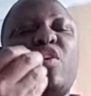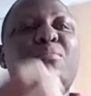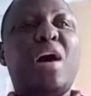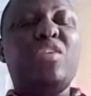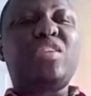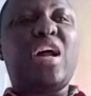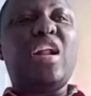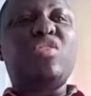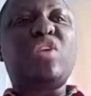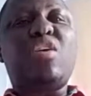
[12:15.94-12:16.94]
of your mouth,
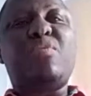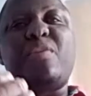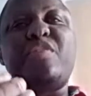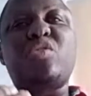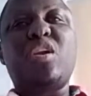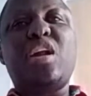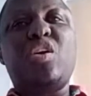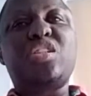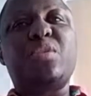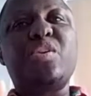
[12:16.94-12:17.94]
our Prophet
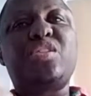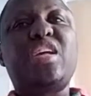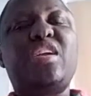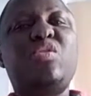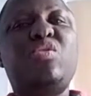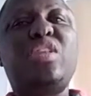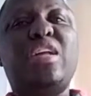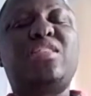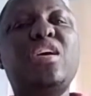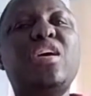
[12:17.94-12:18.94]
sallallahu alaihi wasallam is telling you
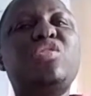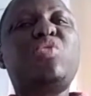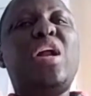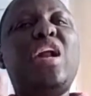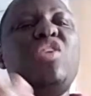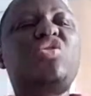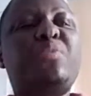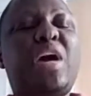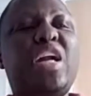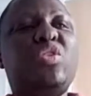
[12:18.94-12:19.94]
that to Allah
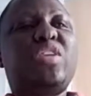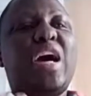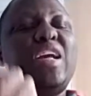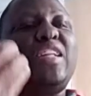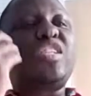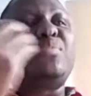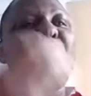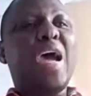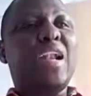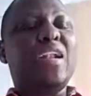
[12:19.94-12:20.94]
subhanahu wa ta'ala, the
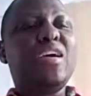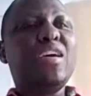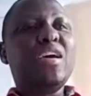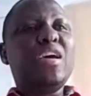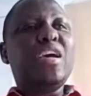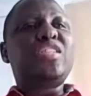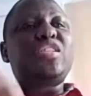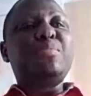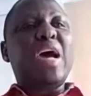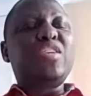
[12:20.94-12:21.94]
smell,
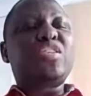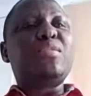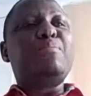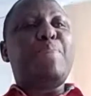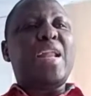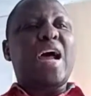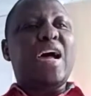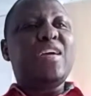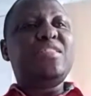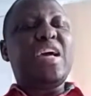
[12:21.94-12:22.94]
it smells
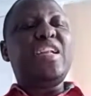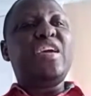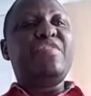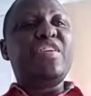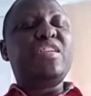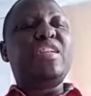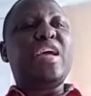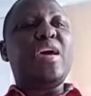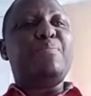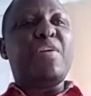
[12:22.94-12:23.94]
better than even
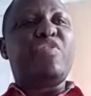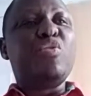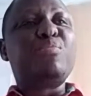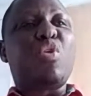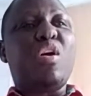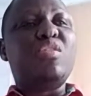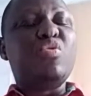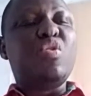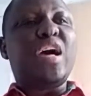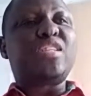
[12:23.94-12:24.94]
the perfume
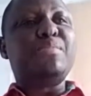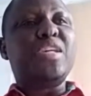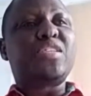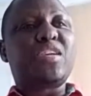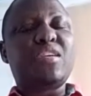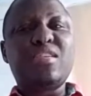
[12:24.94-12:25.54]
known as misk.